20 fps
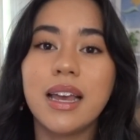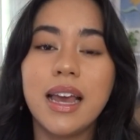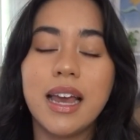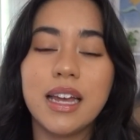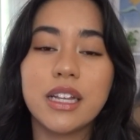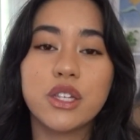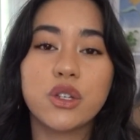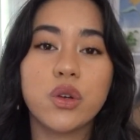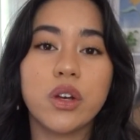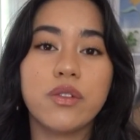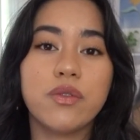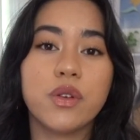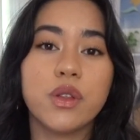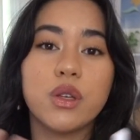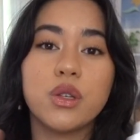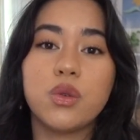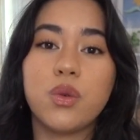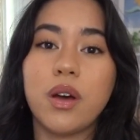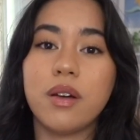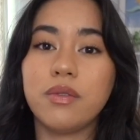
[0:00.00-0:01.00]
It's great for
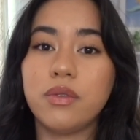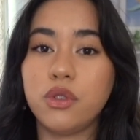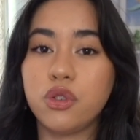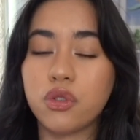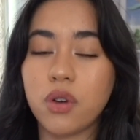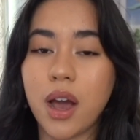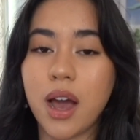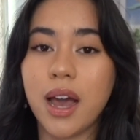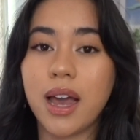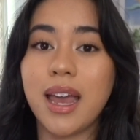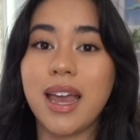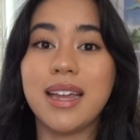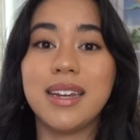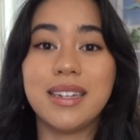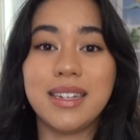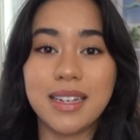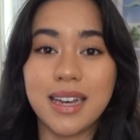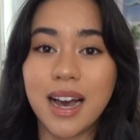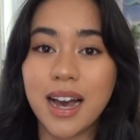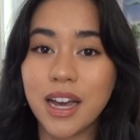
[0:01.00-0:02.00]
those who have dry and
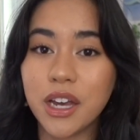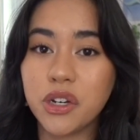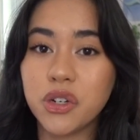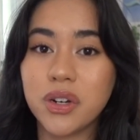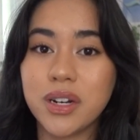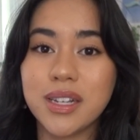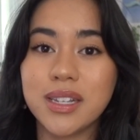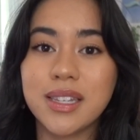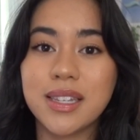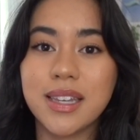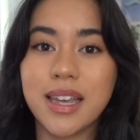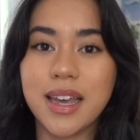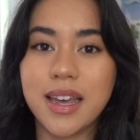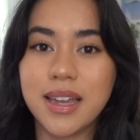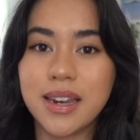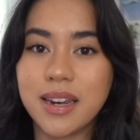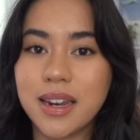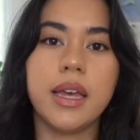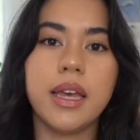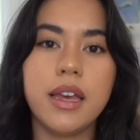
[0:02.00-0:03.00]
dehydrated skin.